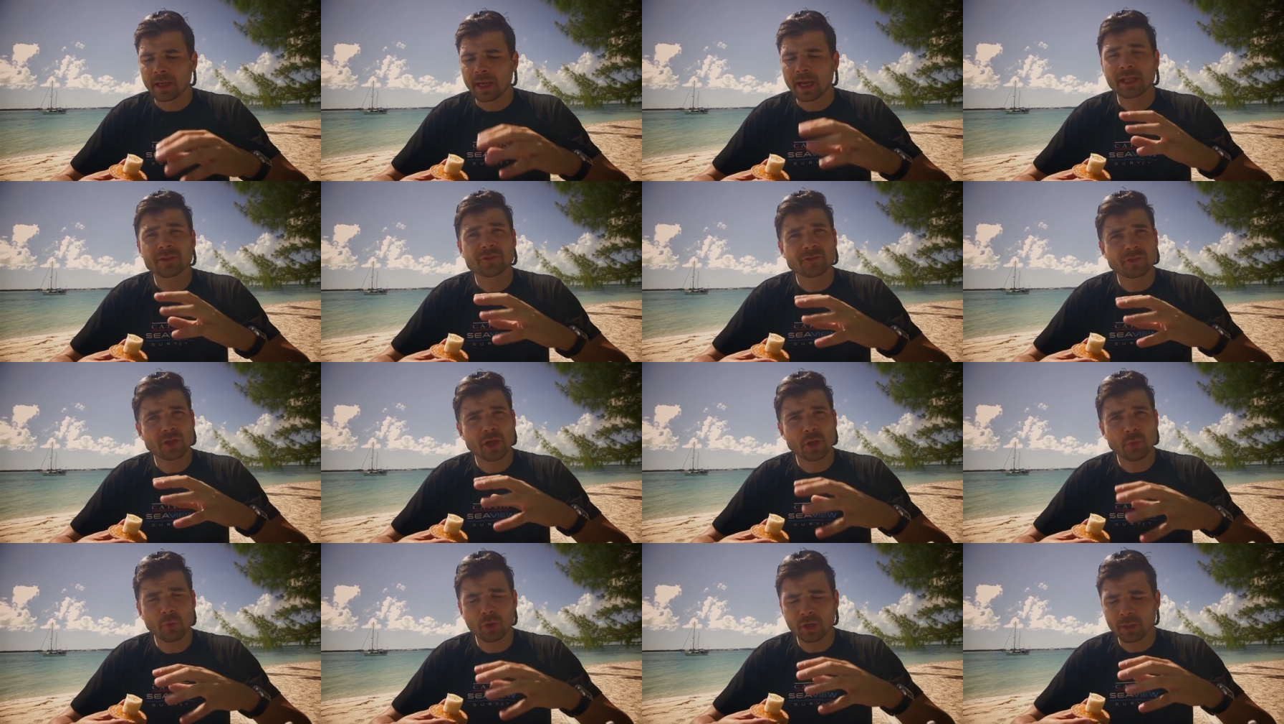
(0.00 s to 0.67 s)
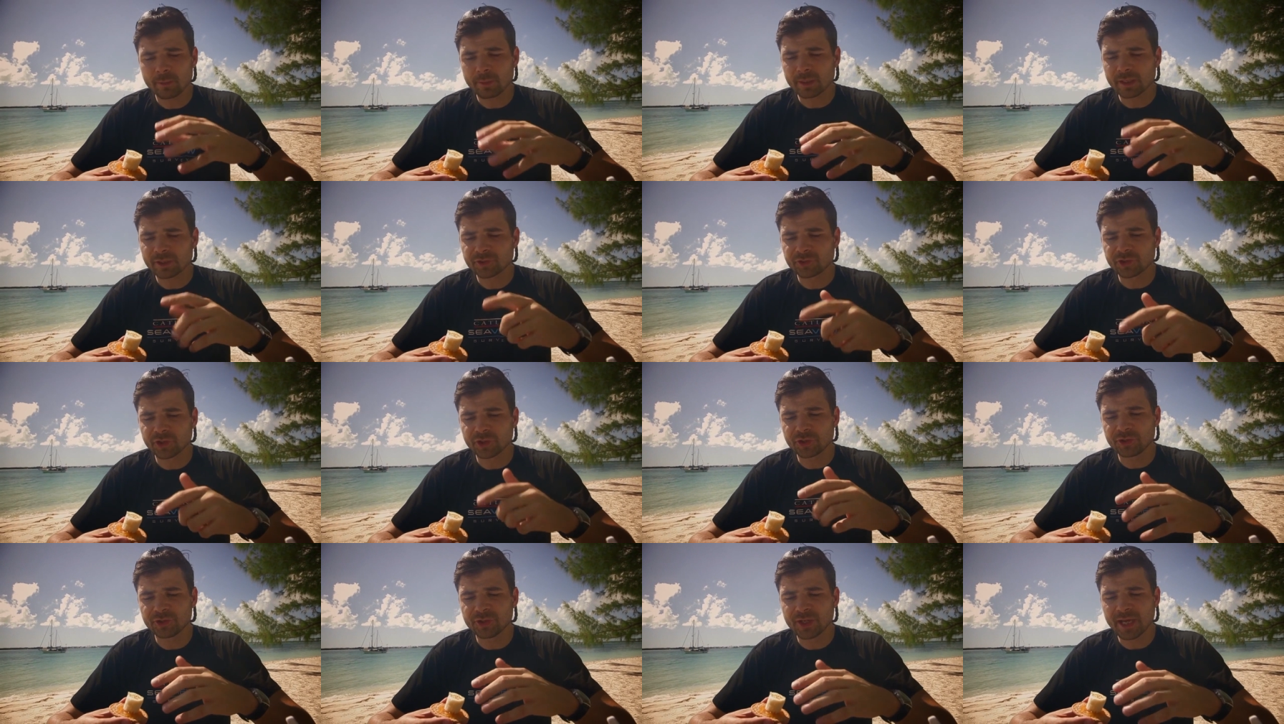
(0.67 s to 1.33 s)
And so what I'm going to
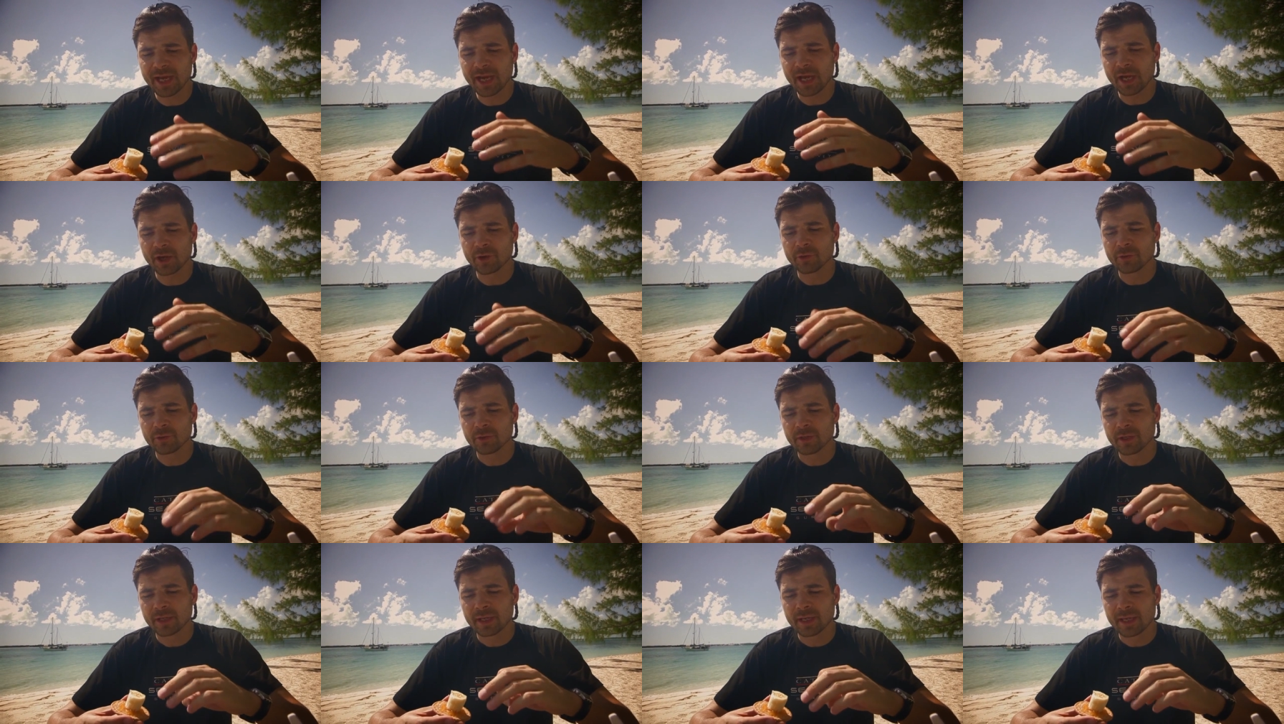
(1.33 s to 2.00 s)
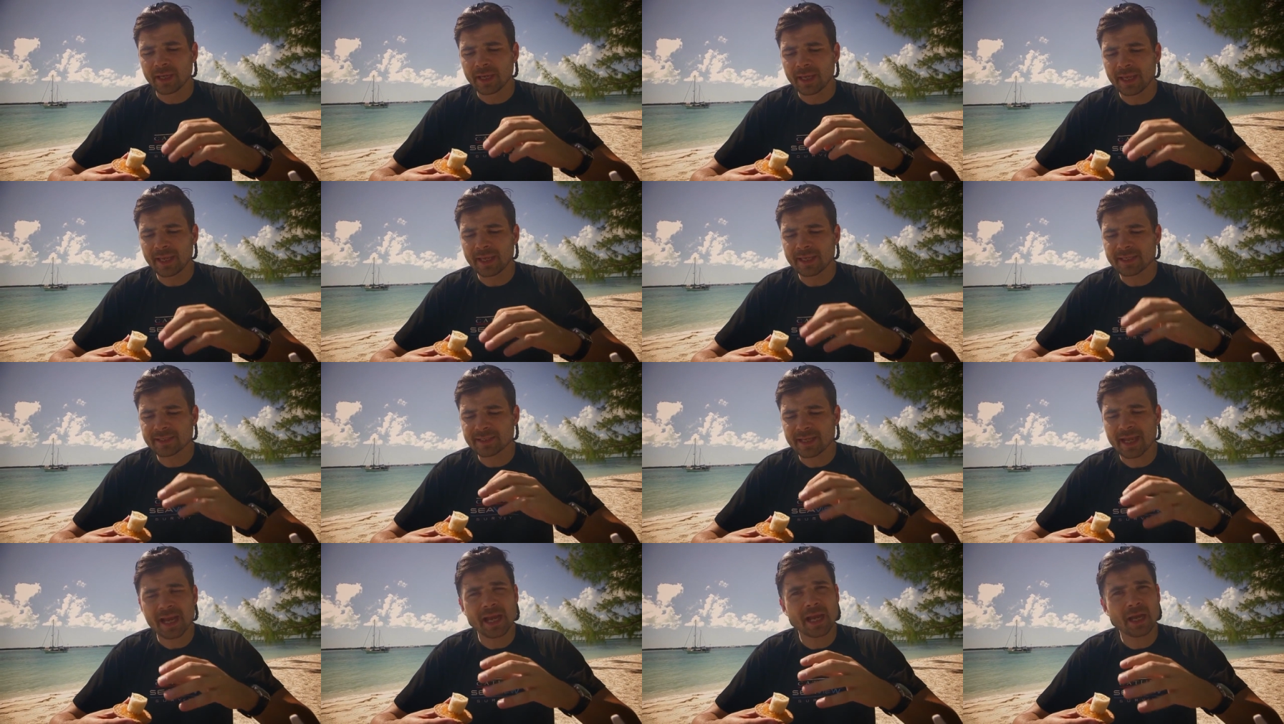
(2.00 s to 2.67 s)
show you now
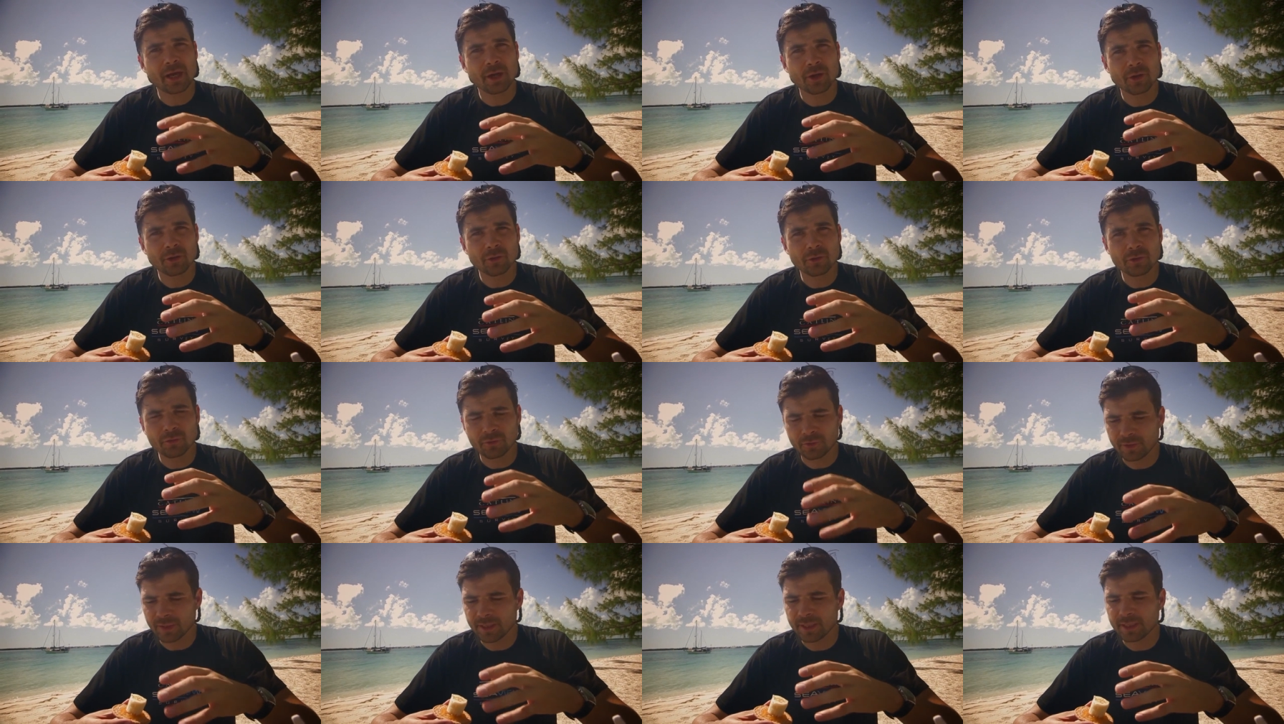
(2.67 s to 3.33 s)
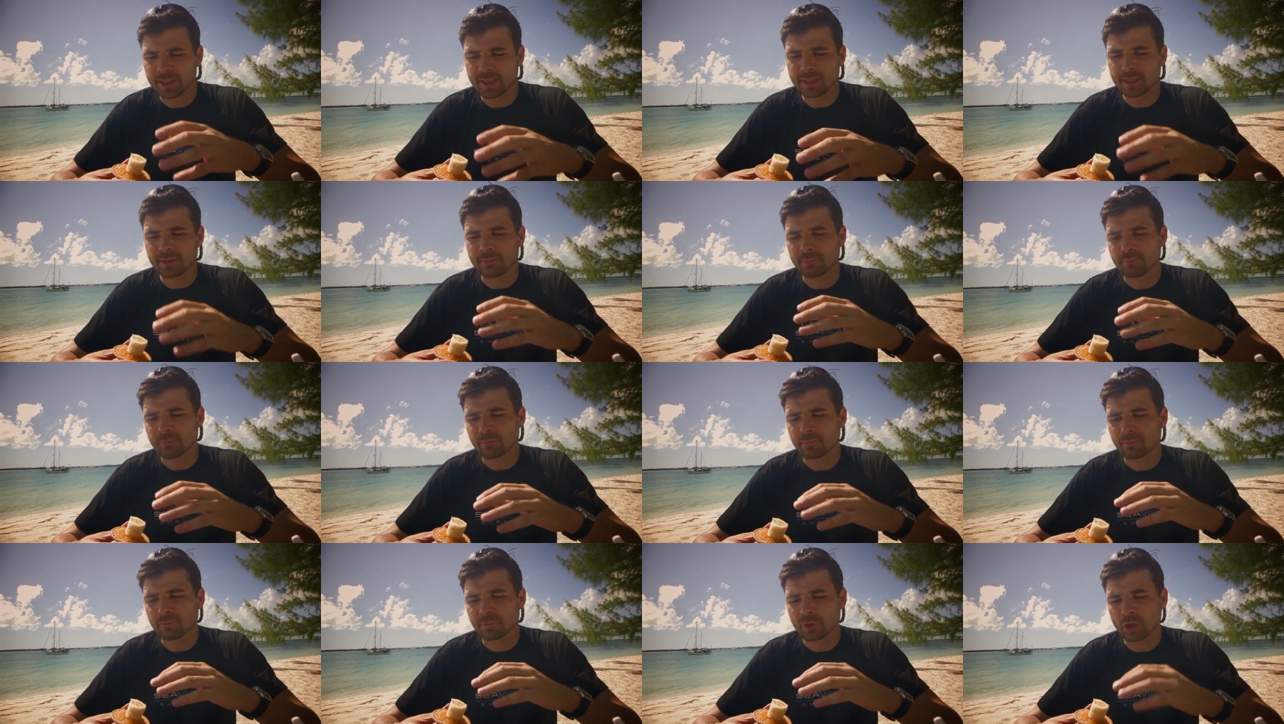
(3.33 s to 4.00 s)
is how the
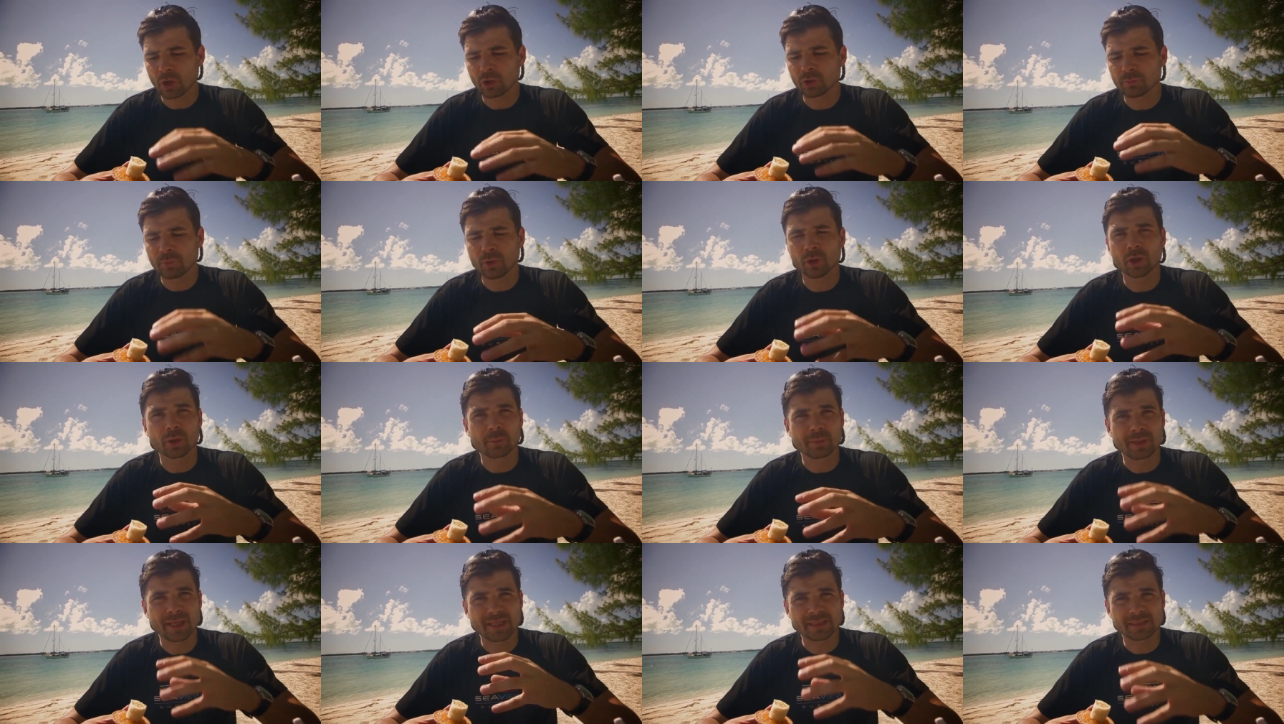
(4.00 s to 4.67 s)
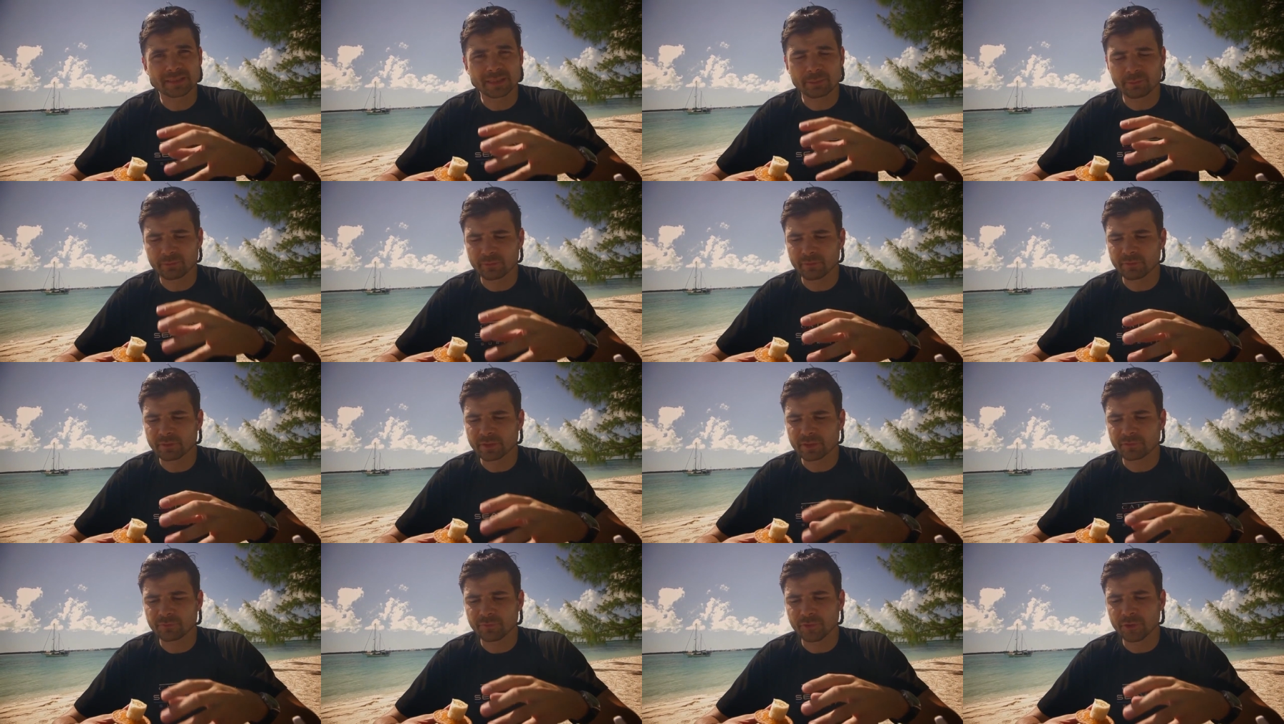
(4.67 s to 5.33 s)
coral polyp gets some of
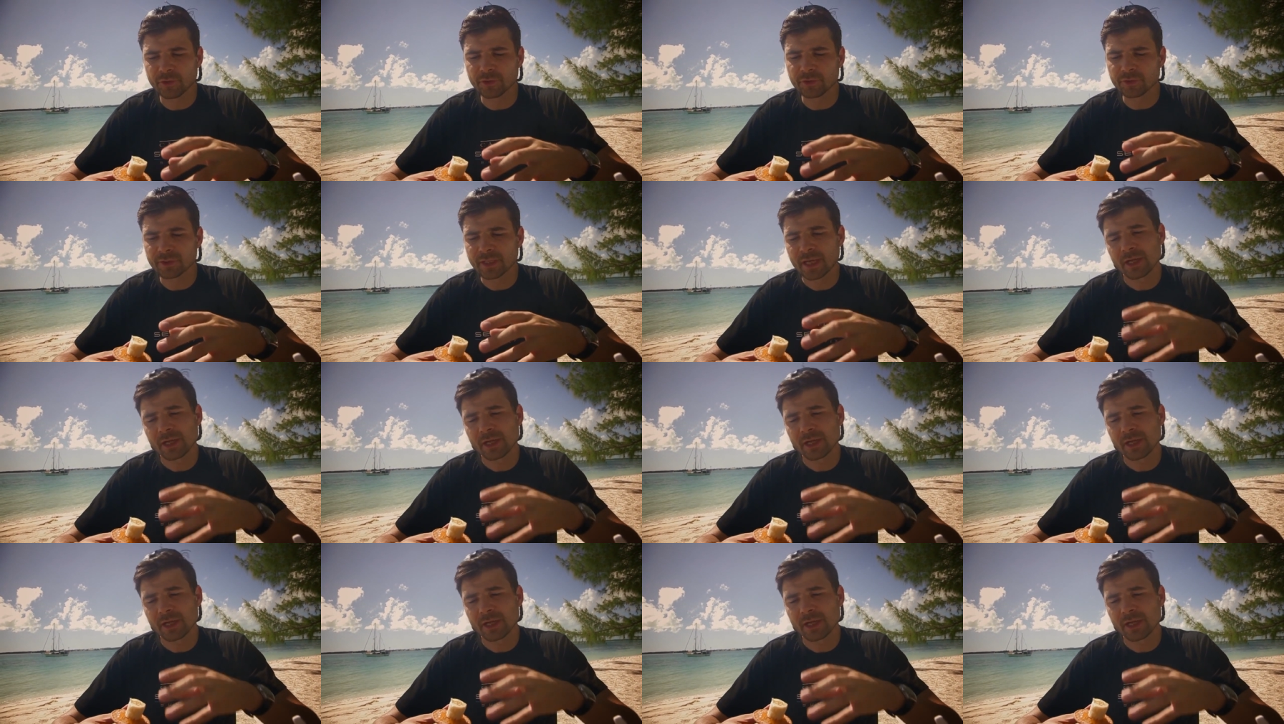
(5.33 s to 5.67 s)
its food.